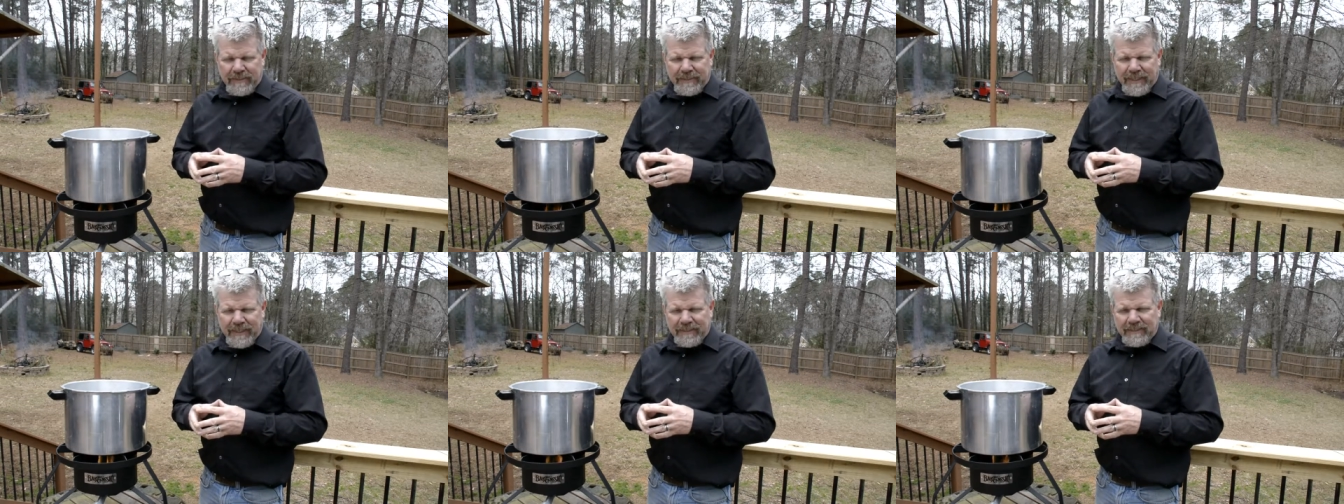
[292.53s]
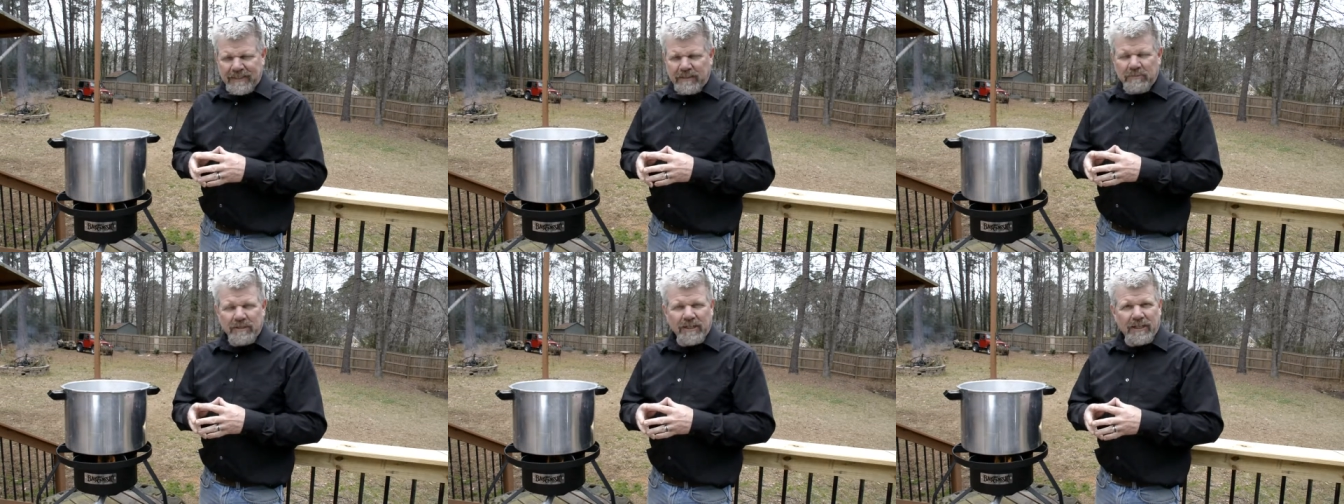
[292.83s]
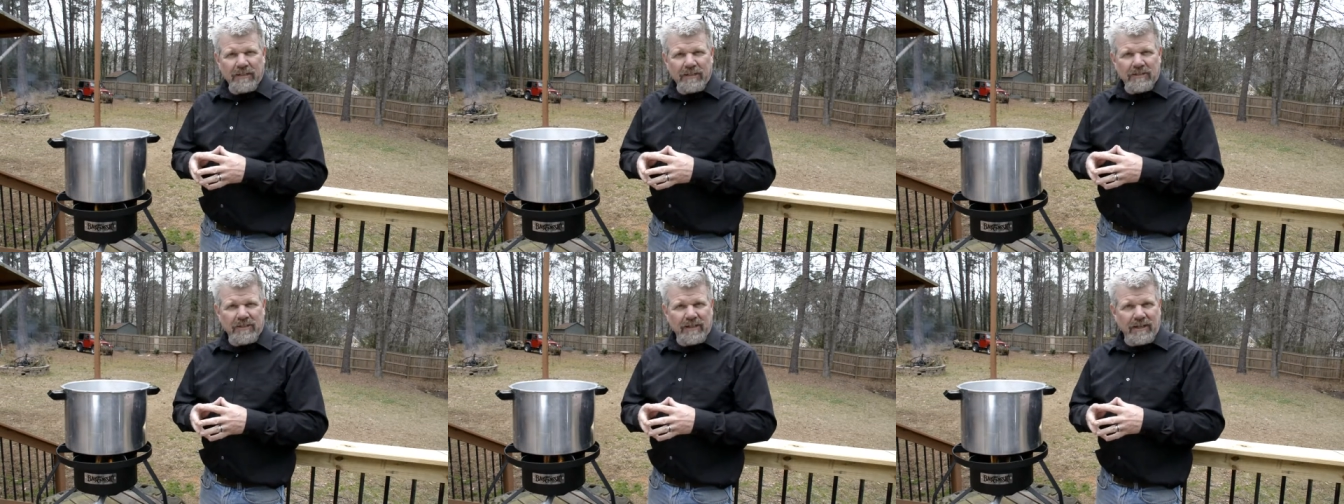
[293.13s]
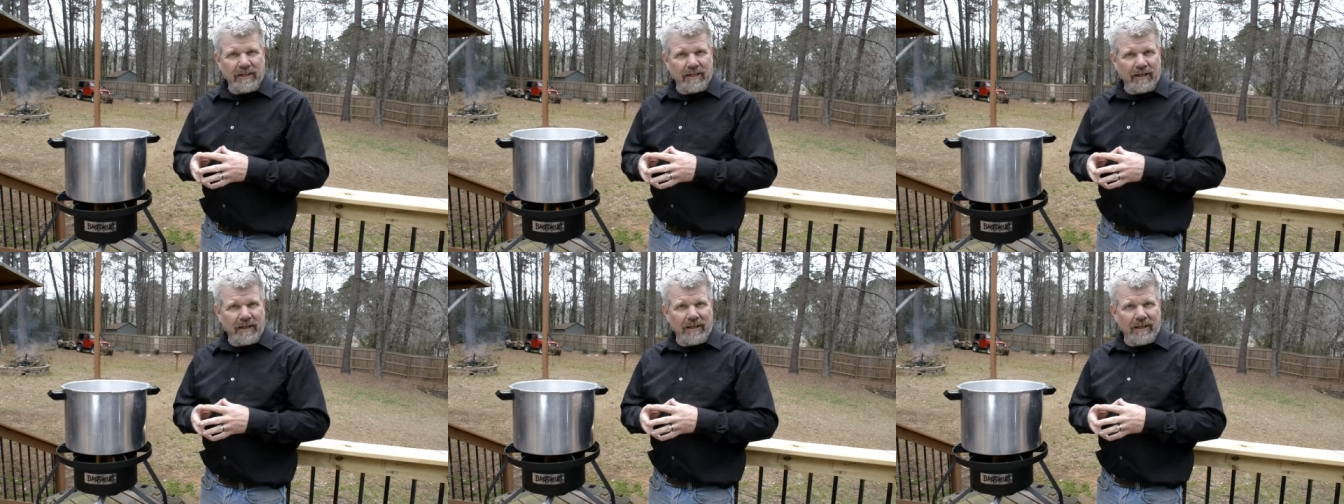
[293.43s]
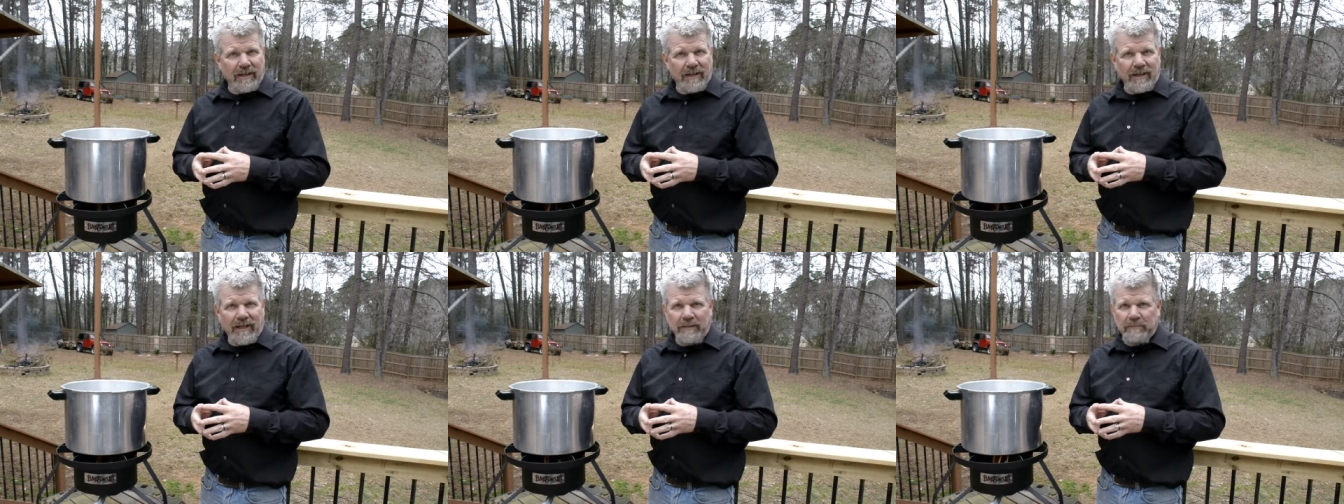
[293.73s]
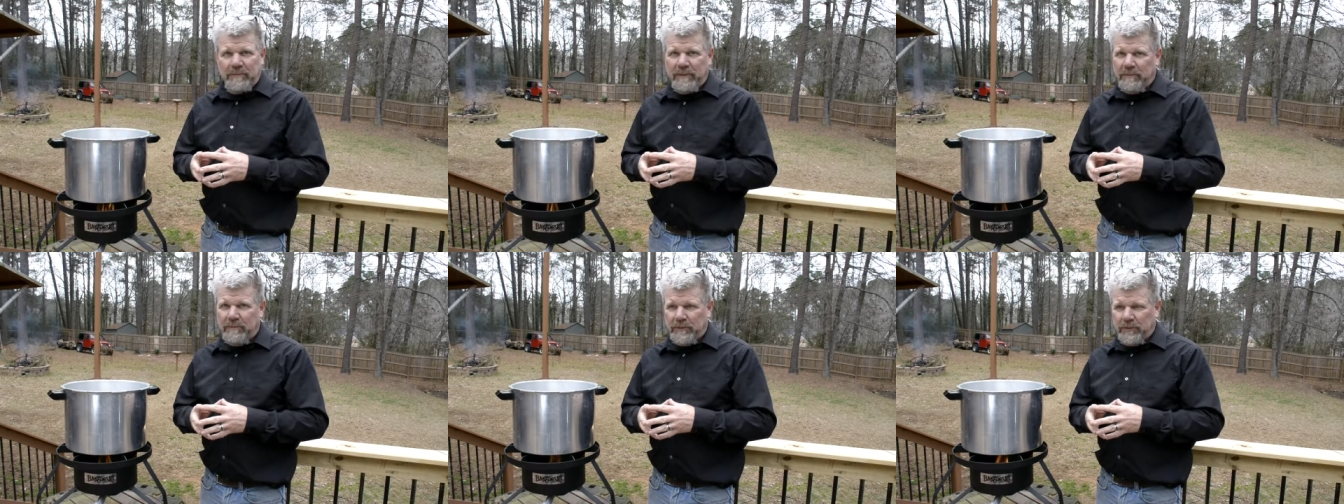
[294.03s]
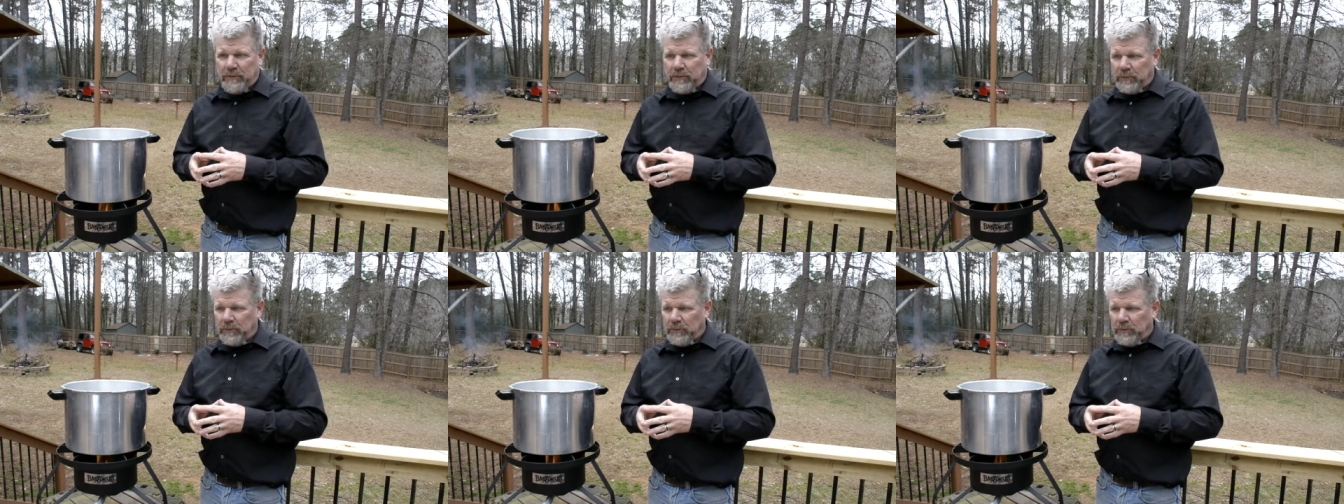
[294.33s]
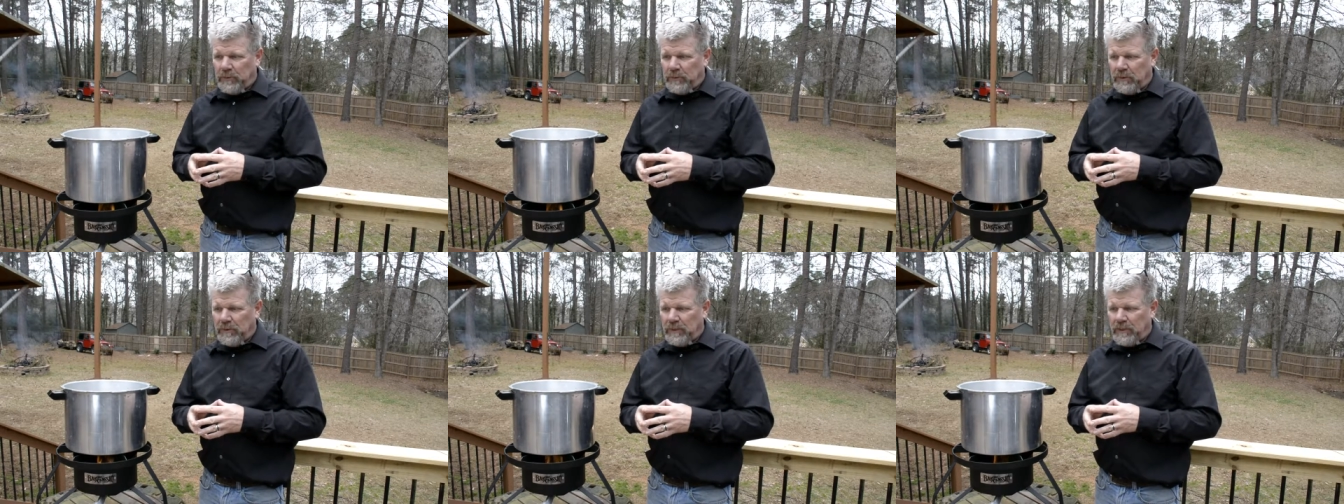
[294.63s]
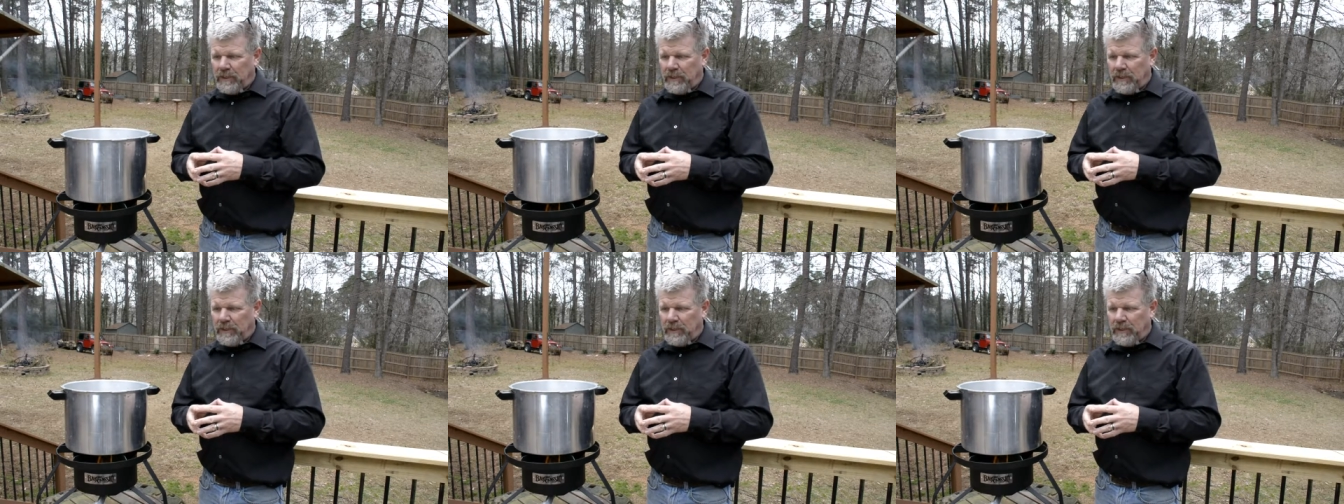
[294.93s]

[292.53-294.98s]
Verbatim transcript: That's something else that a lot of people do,